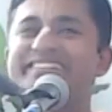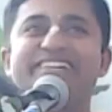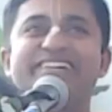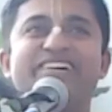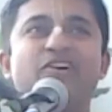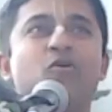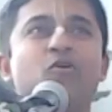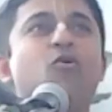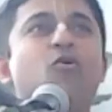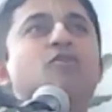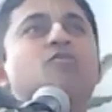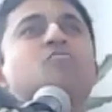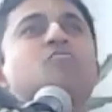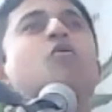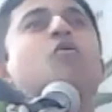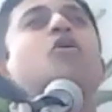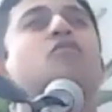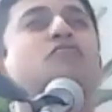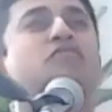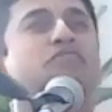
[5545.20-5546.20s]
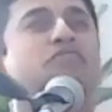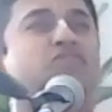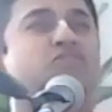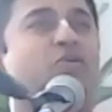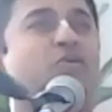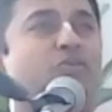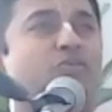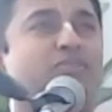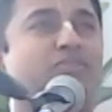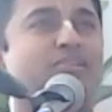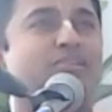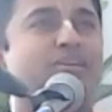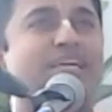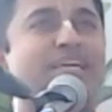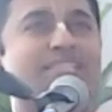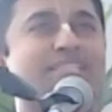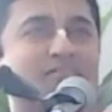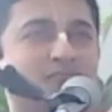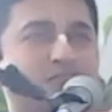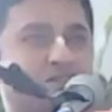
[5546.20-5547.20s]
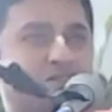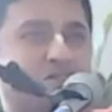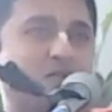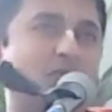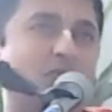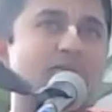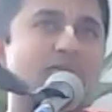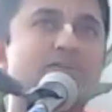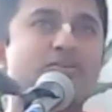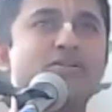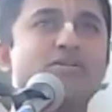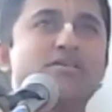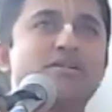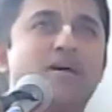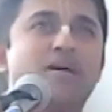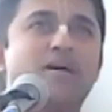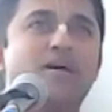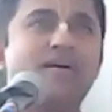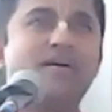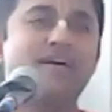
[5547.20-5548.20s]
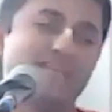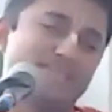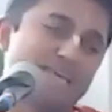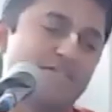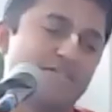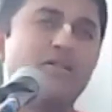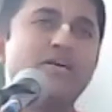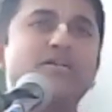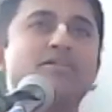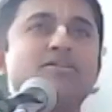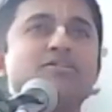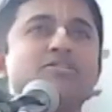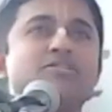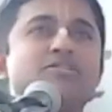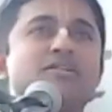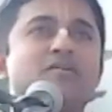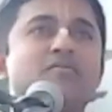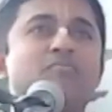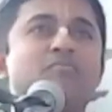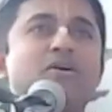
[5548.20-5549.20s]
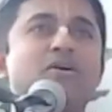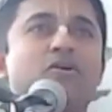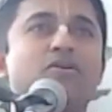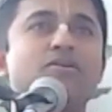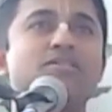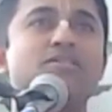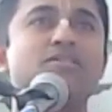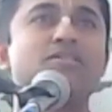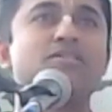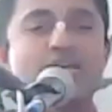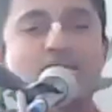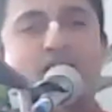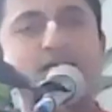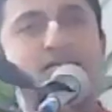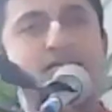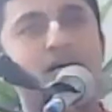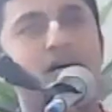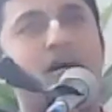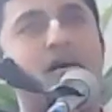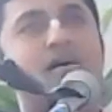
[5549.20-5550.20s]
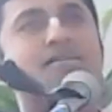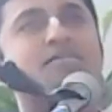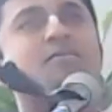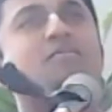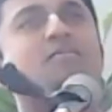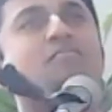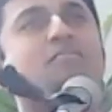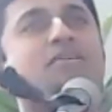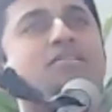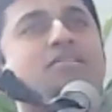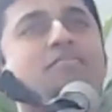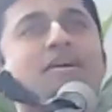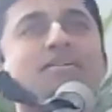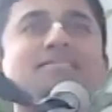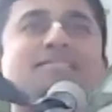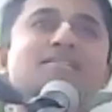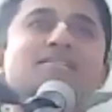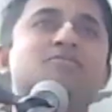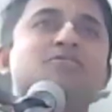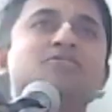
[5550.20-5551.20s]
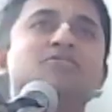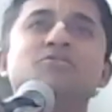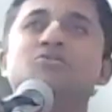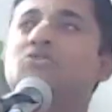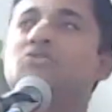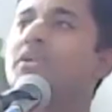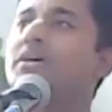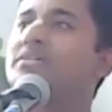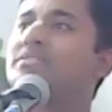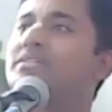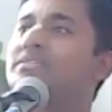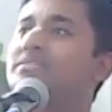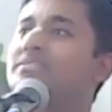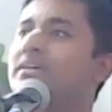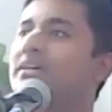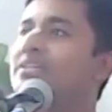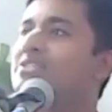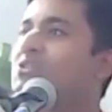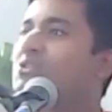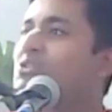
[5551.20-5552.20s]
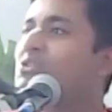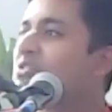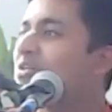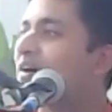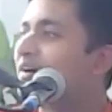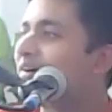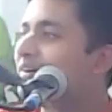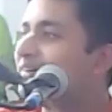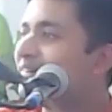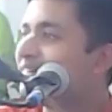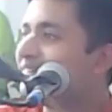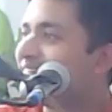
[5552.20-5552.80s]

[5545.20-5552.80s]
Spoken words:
Who is more Vishnu? Is it Vishnu or Krishna? It's actually Krishna, because in the heart of the Brajvasis, Vishnu is not existing. It's Krishna.